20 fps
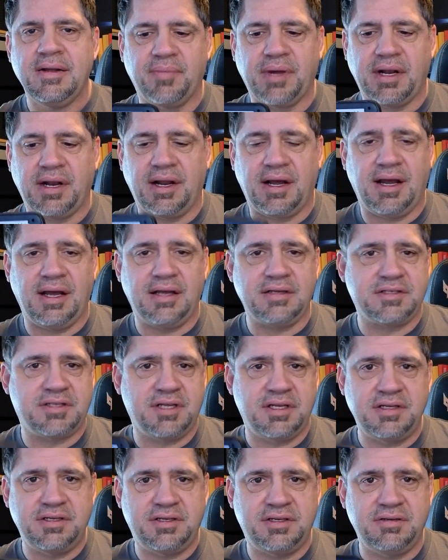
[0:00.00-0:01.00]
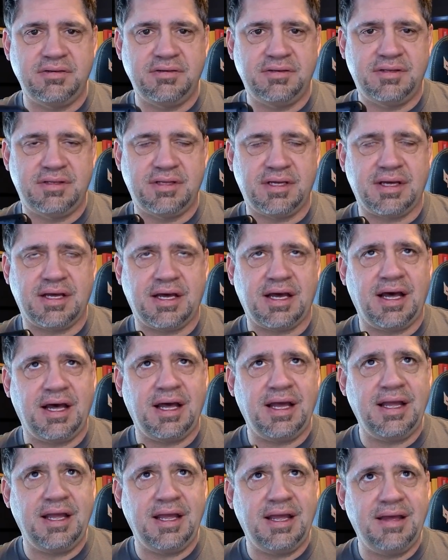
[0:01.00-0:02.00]
But I'll send you the
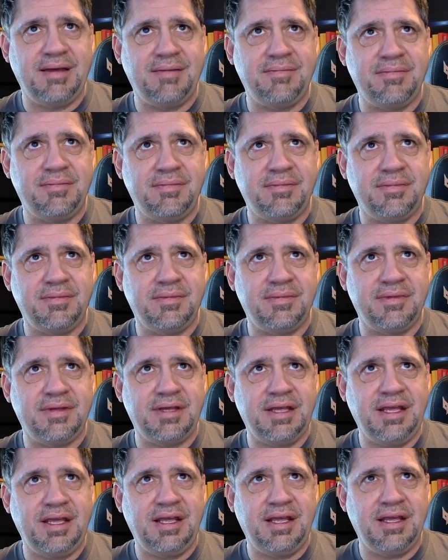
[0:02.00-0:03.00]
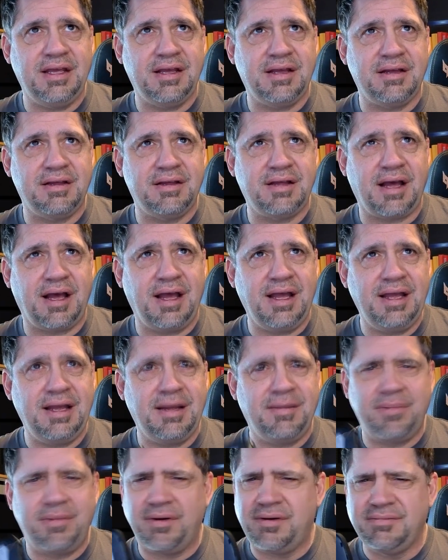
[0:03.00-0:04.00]
IMEI
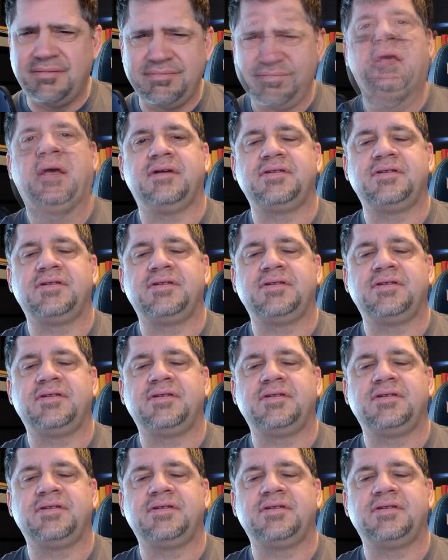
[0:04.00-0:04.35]
number.